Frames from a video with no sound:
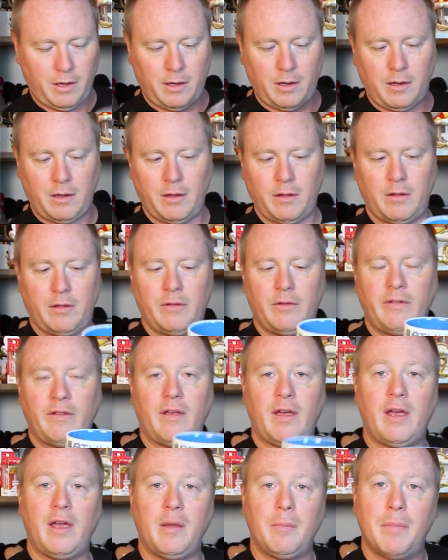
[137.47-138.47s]
it is
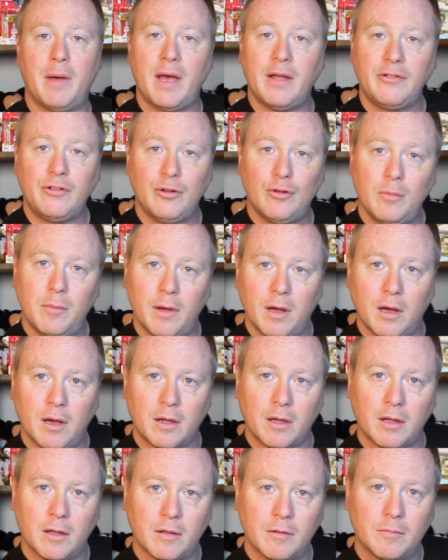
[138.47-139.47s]
a Batuu
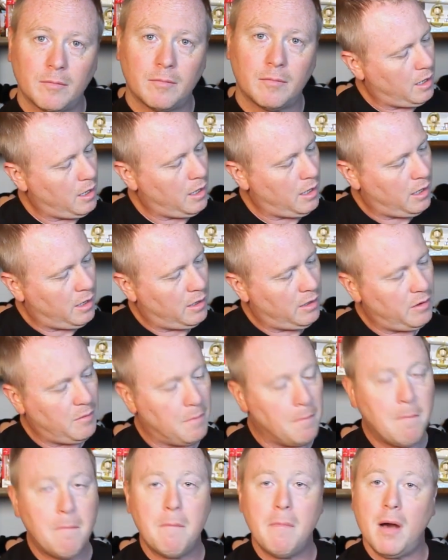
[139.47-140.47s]
mug.
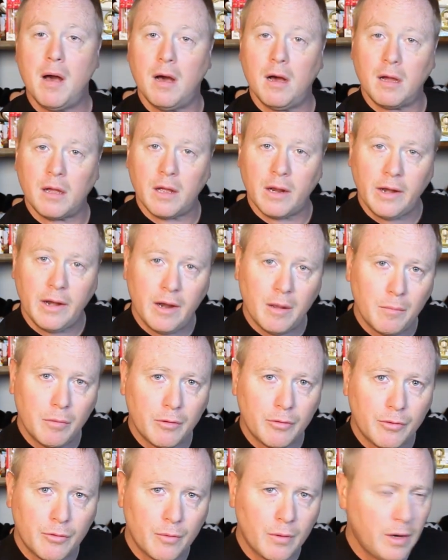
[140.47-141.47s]
And mug
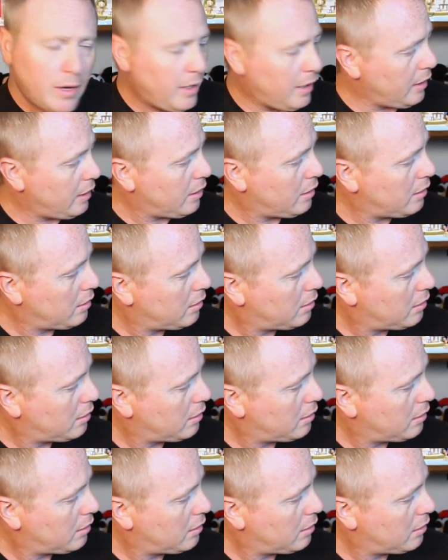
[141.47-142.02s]
number 3